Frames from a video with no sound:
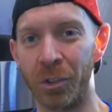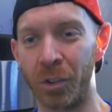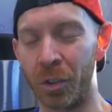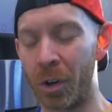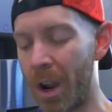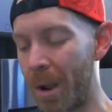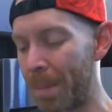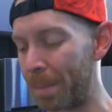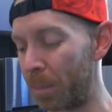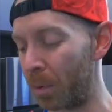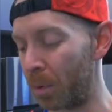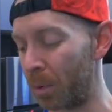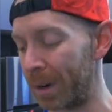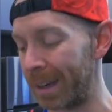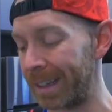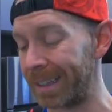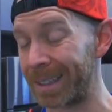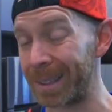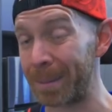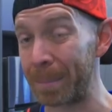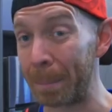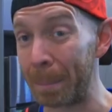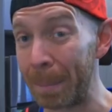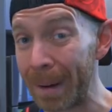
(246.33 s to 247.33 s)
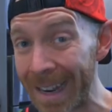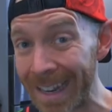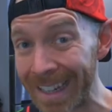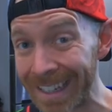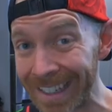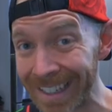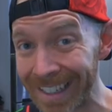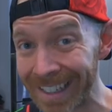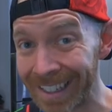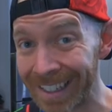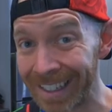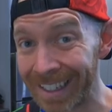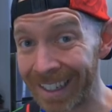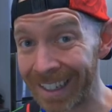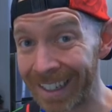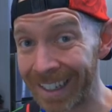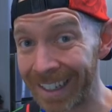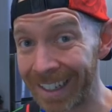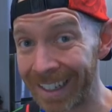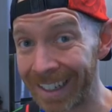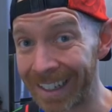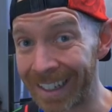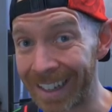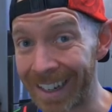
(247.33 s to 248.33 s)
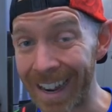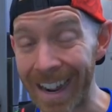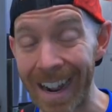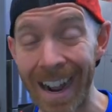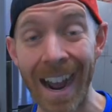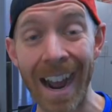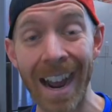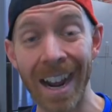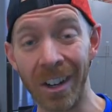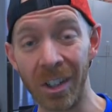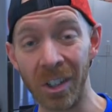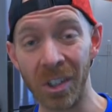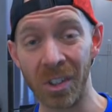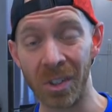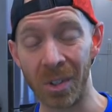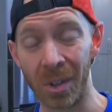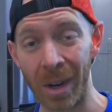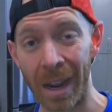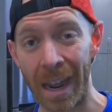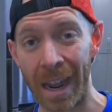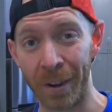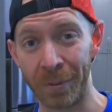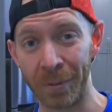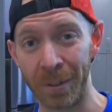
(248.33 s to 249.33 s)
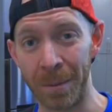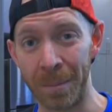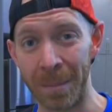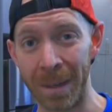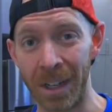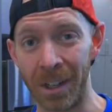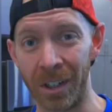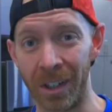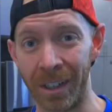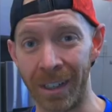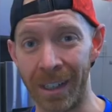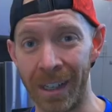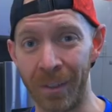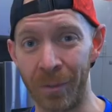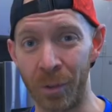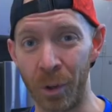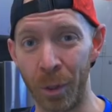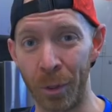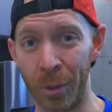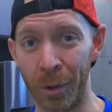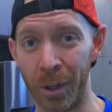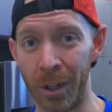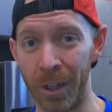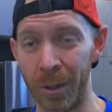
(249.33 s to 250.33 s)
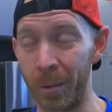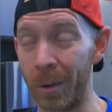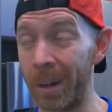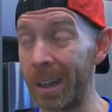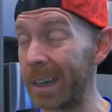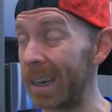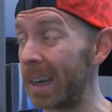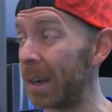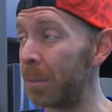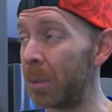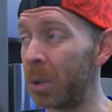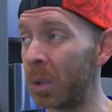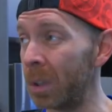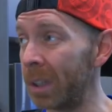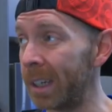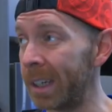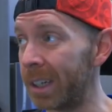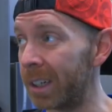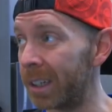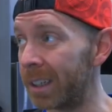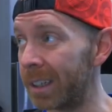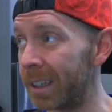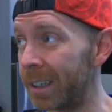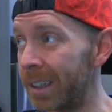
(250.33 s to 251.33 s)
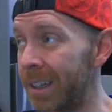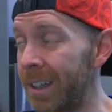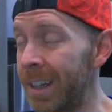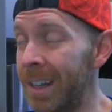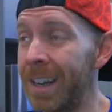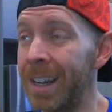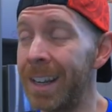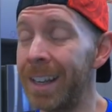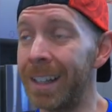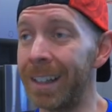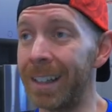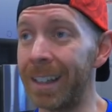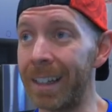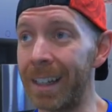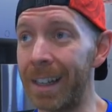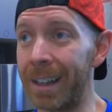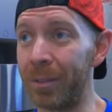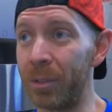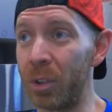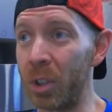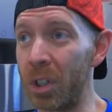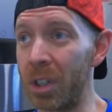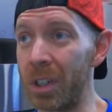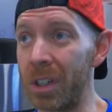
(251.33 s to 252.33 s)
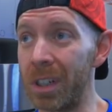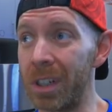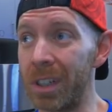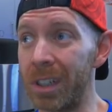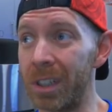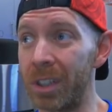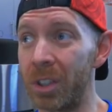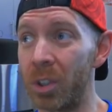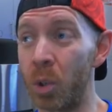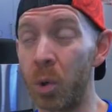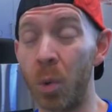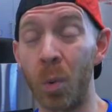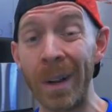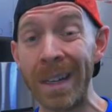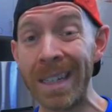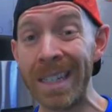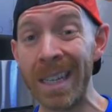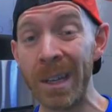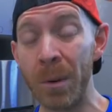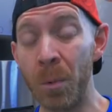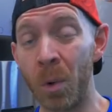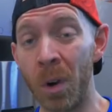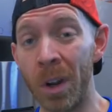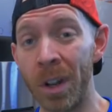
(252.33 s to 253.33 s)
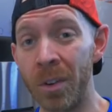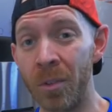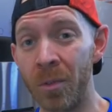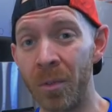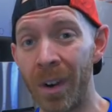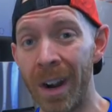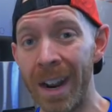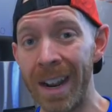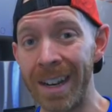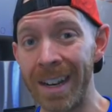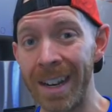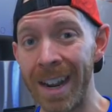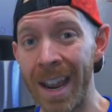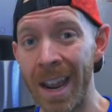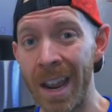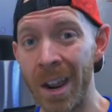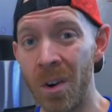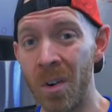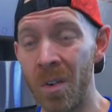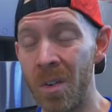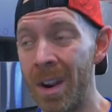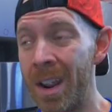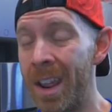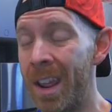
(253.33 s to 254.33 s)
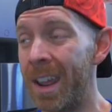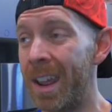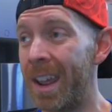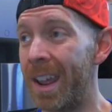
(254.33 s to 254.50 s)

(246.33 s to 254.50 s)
drop points, but I also have to be on level 31. I'm only on level 21 right now.